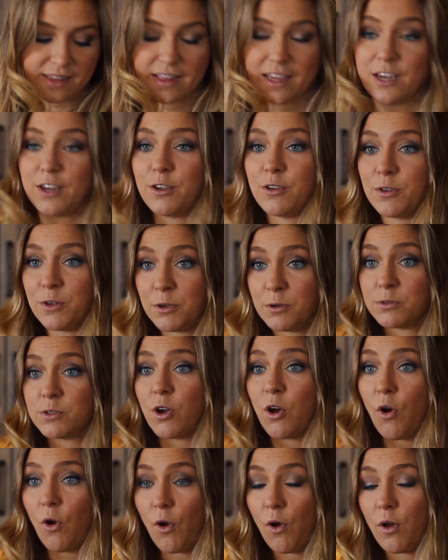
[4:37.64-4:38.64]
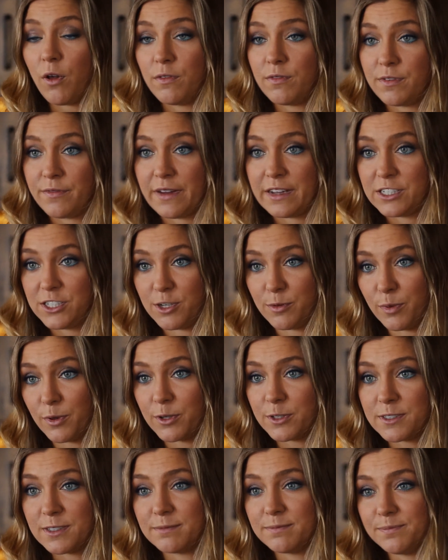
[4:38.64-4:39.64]
and then you use all the
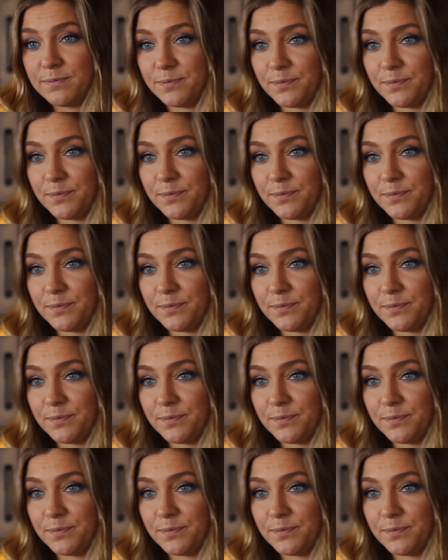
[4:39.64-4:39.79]
vegetables.